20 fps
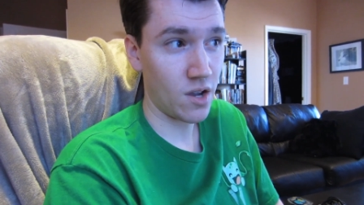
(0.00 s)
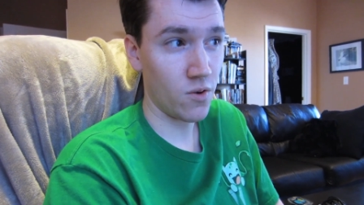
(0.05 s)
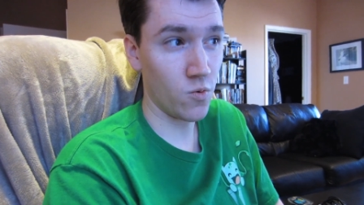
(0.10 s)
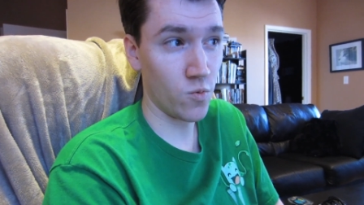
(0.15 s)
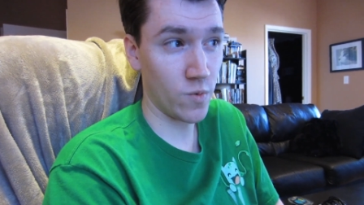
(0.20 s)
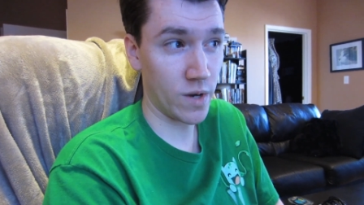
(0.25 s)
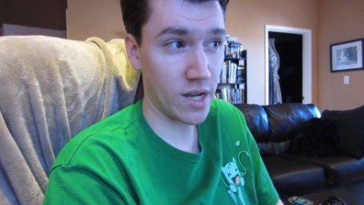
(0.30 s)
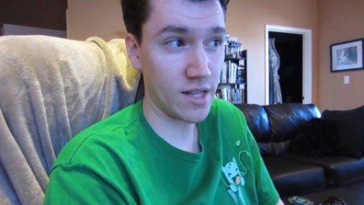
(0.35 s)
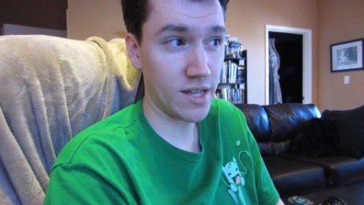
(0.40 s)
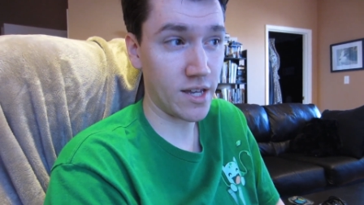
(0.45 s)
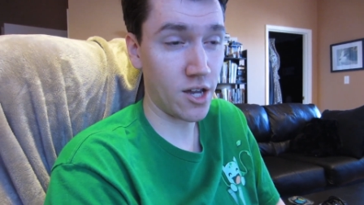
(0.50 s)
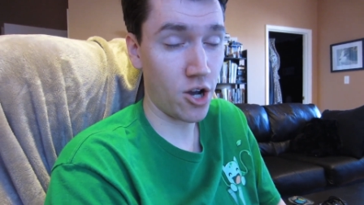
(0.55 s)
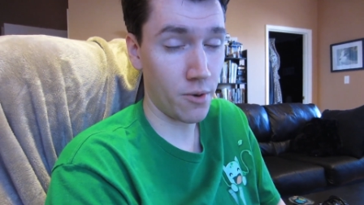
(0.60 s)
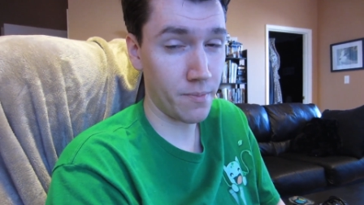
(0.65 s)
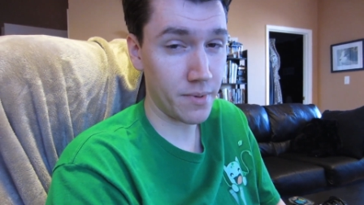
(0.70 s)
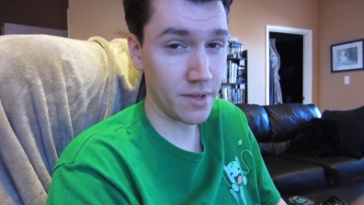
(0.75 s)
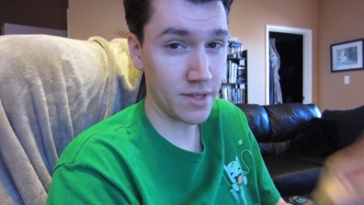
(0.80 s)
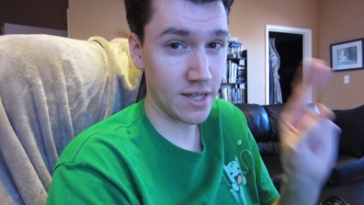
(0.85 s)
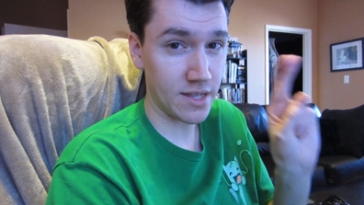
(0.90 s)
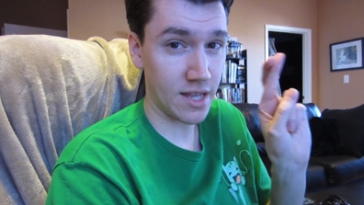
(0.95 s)
Really
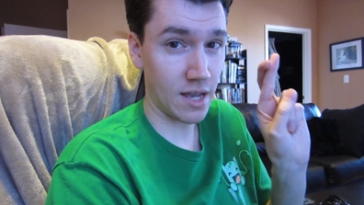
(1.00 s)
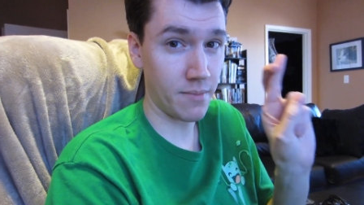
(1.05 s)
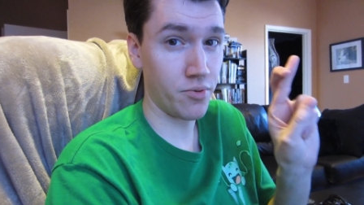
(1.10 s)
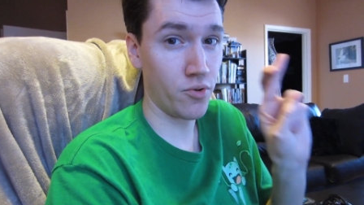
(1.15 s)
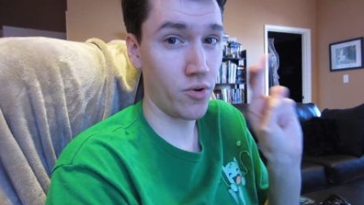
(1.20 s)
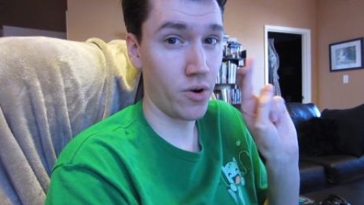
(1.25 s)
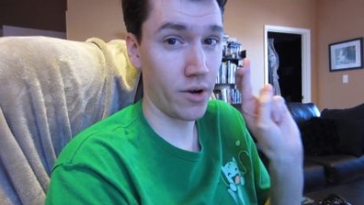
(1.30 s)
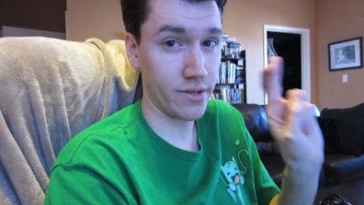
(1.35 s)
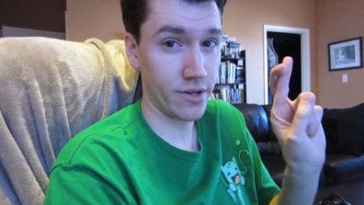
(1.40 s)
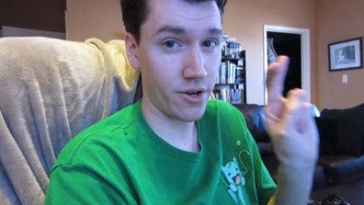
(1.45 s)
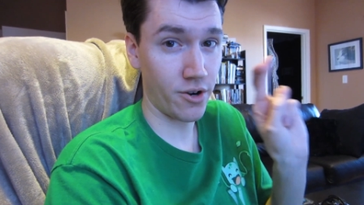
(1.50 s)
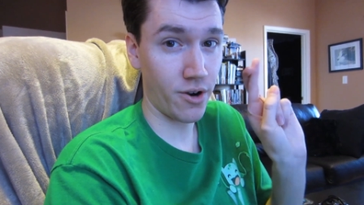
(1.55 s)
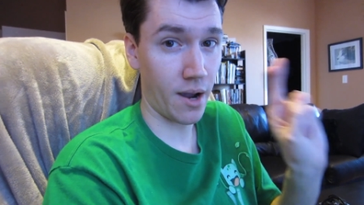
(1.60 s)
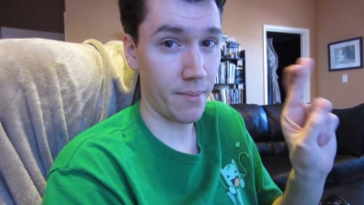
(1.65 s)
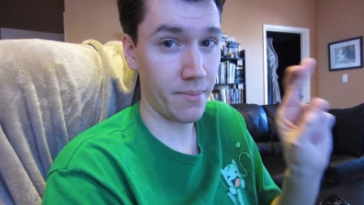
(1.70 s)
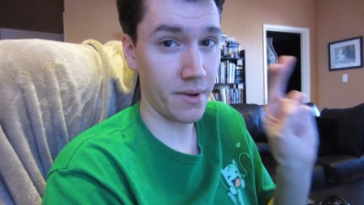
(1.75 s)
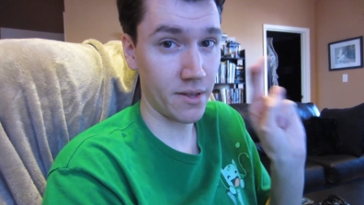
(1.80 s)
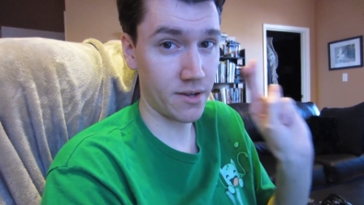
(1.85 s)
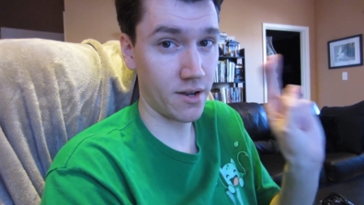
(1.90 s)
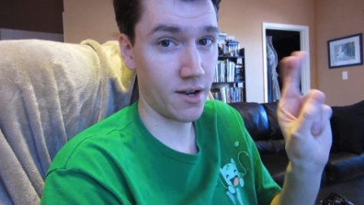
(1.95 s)
hoping that they pull all their
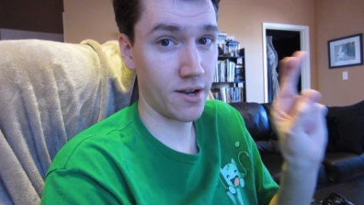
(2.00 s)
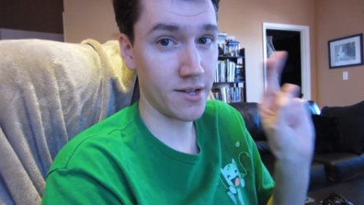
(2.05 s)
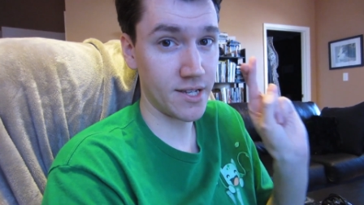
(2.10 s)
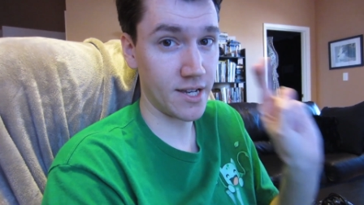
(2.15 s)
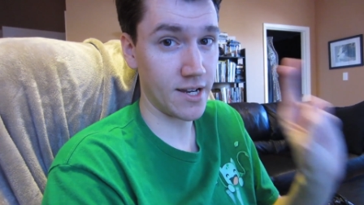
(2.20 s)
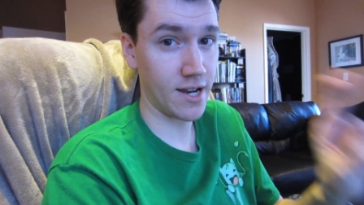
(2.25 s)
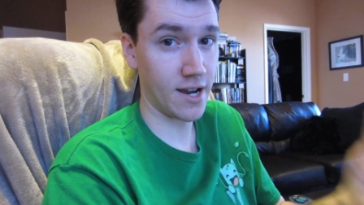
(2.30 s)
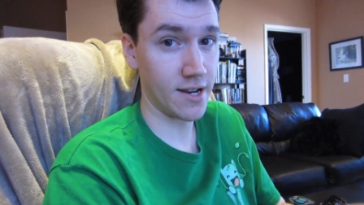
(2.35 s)
crap out of Content